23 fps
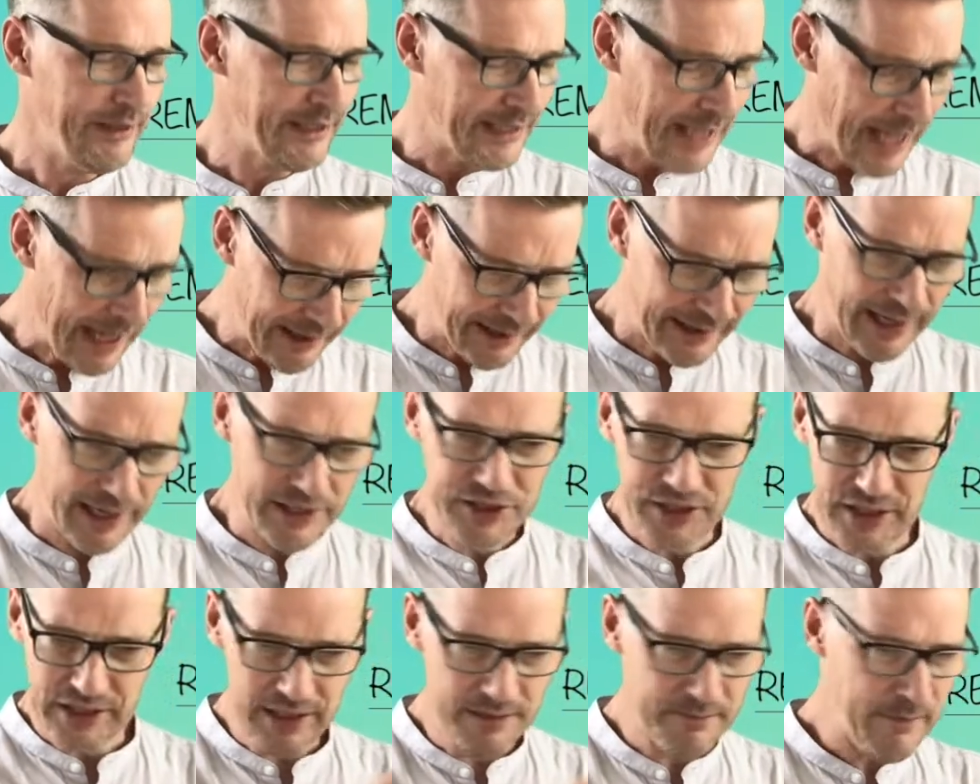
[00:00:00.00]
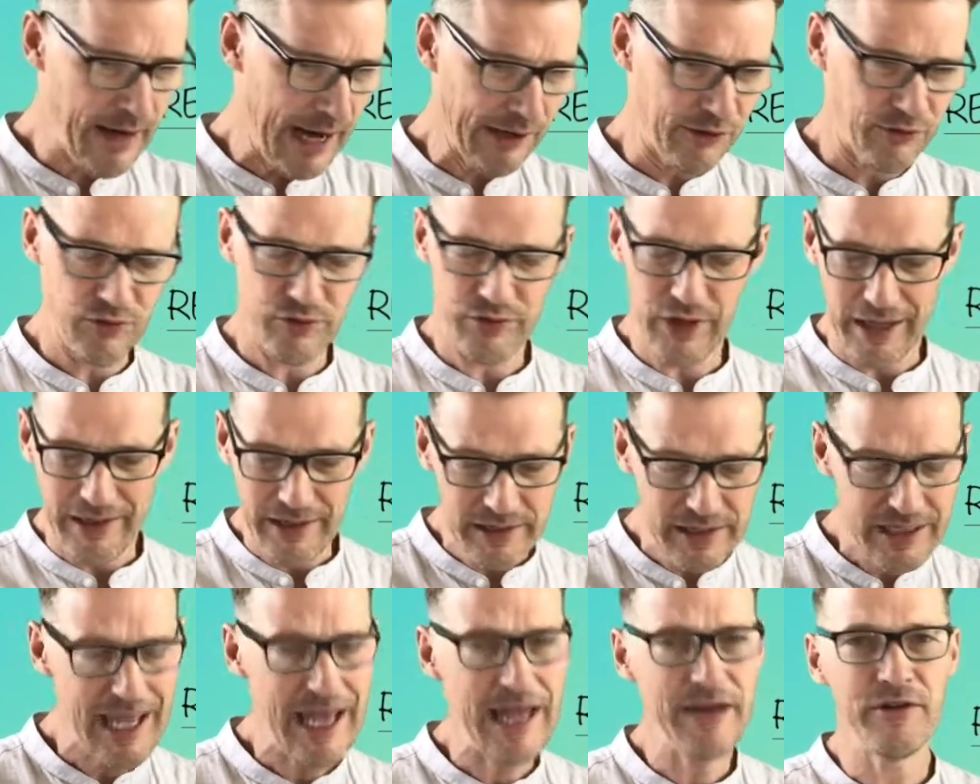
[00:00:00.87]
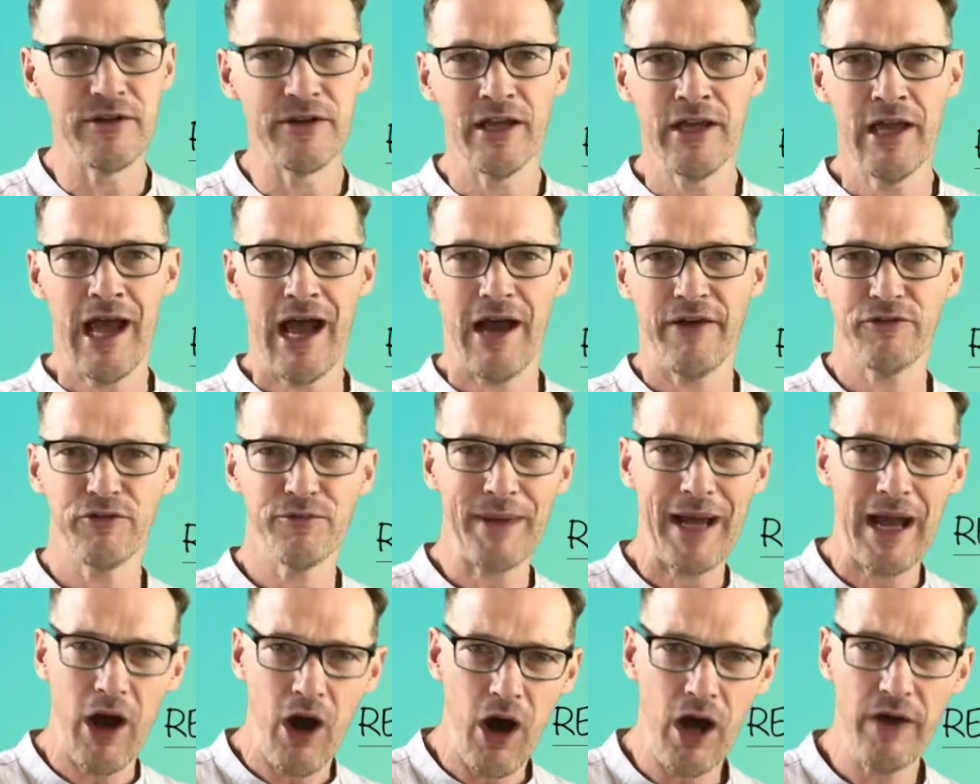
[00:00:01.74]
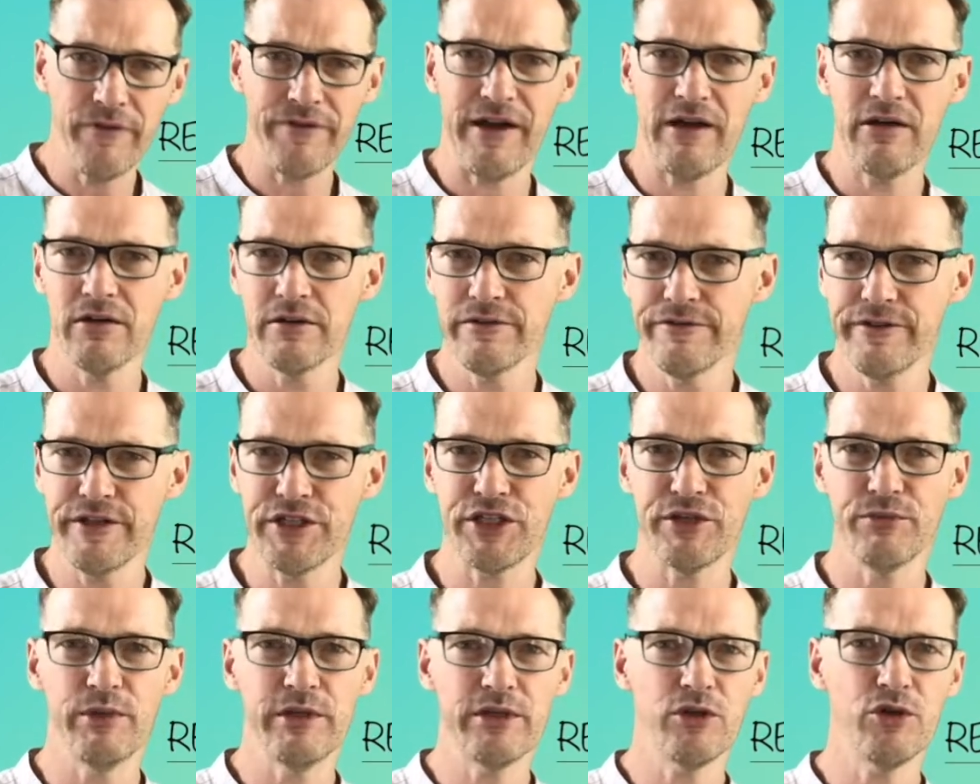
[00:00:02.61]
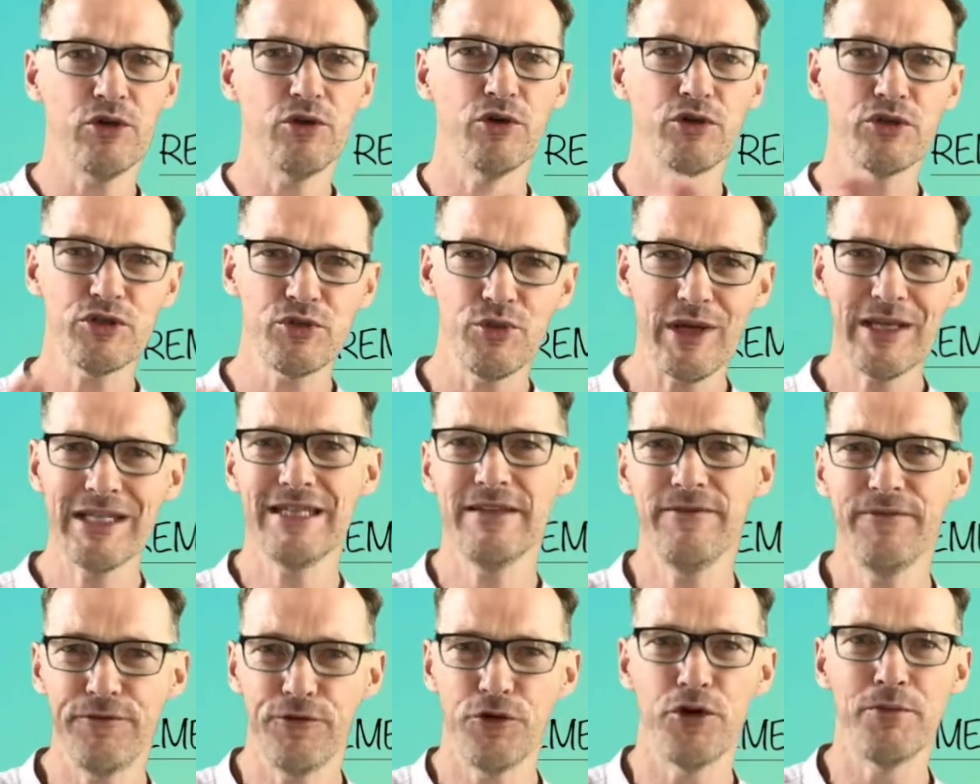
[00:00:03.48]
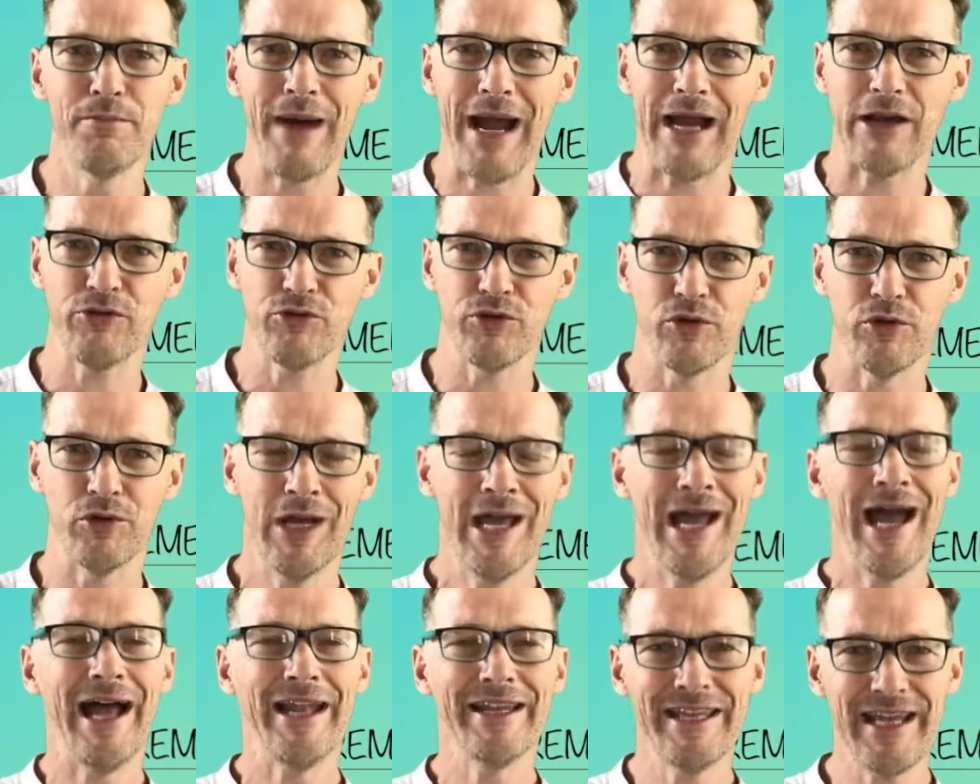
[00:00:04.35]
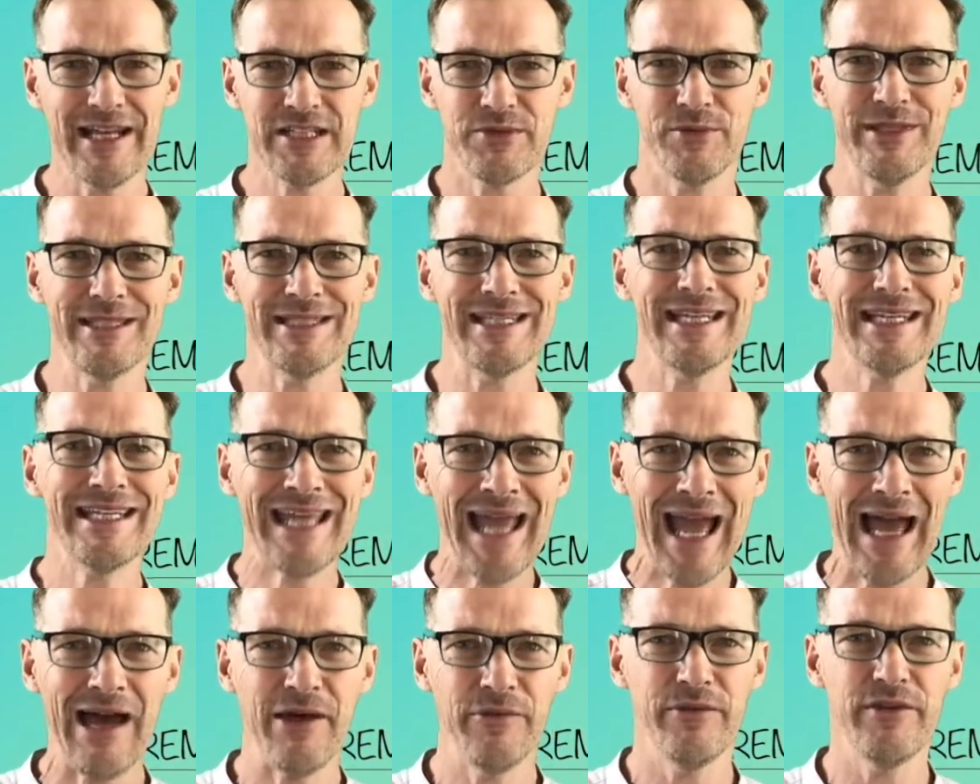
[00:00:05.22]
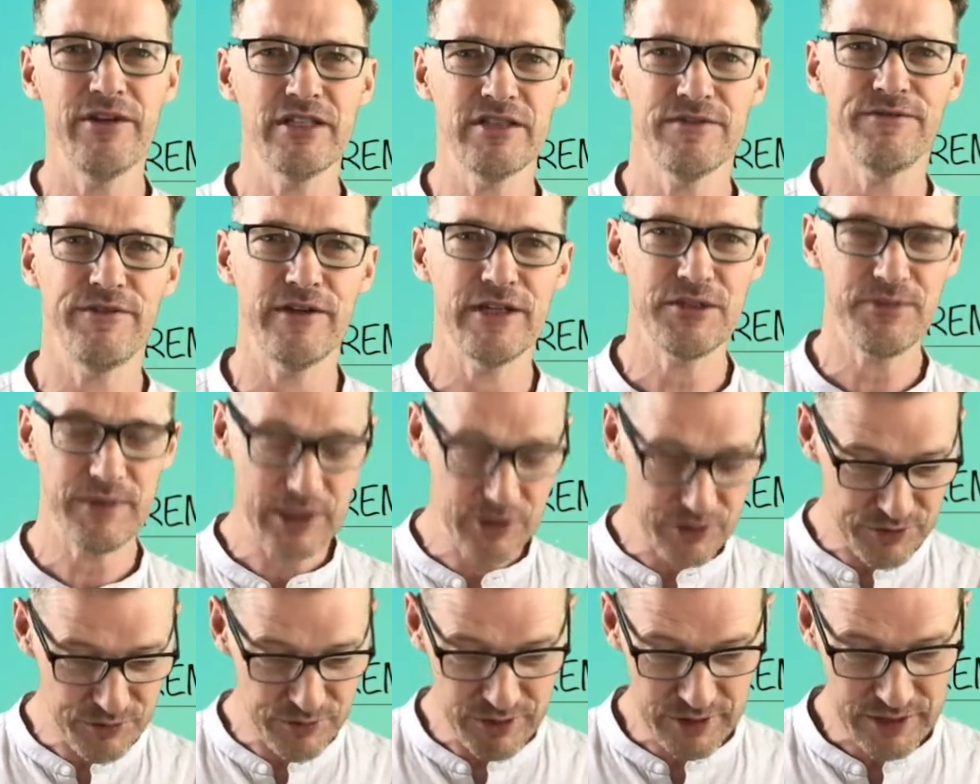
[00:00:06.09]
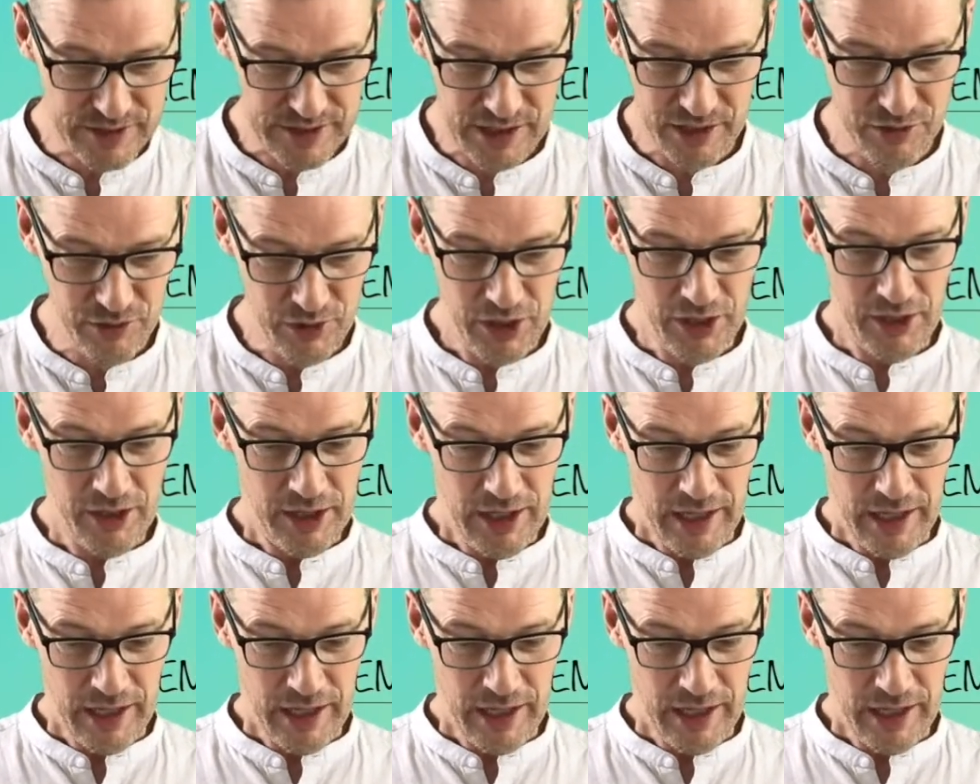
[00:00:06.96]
We kept catching the mackerel and in the end, after about half hour fishing, we caught 24 mackerel and yes, we did count those fish because we were so